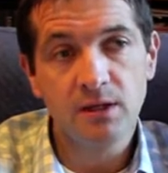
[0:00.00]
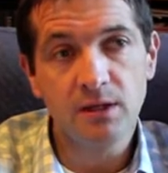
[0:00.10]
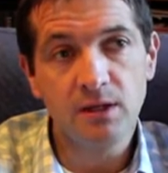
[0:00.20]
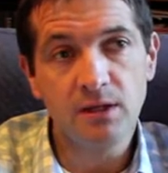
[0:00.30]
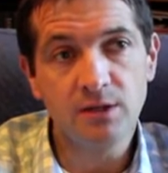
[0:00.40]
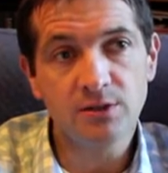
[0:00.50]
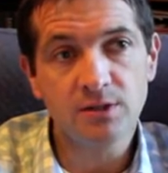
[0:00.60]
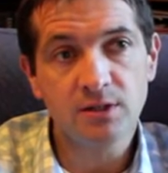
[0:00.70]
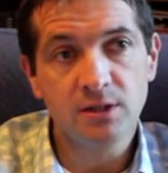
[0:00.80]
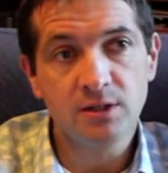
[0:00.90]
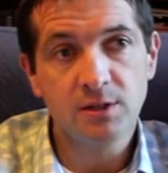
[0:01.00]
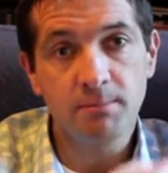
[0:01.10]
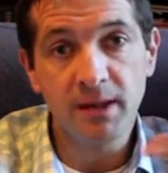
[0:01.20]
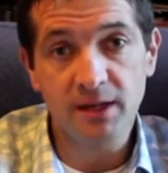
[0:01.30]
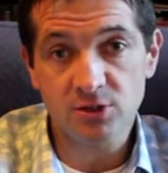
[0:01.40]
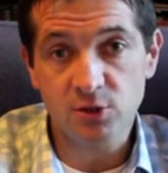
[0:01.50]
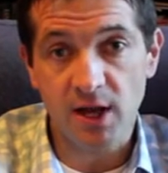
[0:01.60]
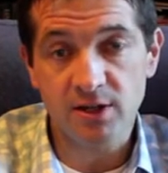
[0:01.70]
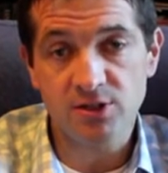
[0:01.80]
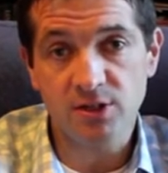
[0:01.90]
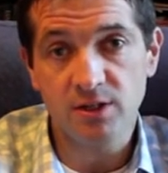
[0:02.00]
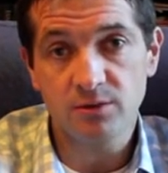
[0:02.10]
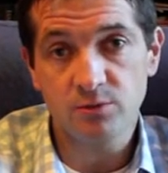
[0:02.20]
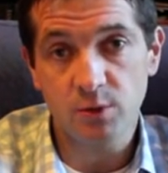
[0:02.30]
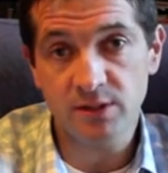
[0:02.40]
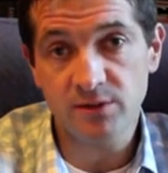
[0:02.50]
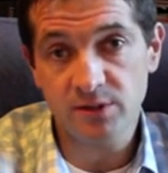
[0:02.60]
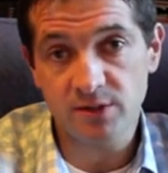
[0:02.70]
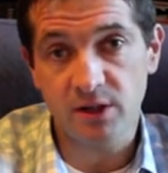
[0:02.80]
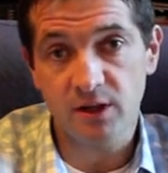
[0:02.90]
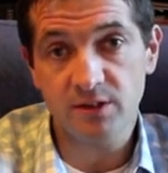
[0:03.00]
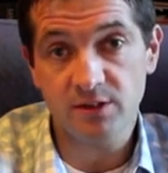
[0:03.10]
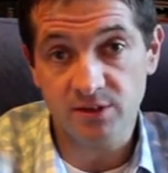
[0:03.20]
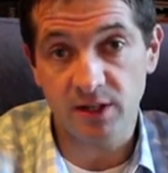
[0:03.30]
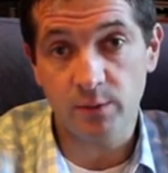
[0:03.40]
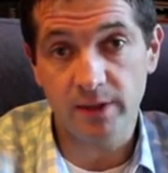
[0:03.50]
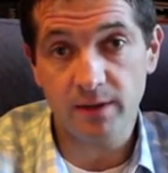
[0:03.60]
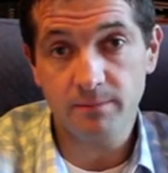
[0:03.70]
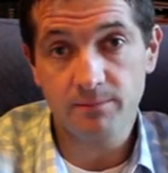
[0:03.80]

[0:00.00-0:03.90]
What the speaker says: is to pick a strategy right at the start and stick with it.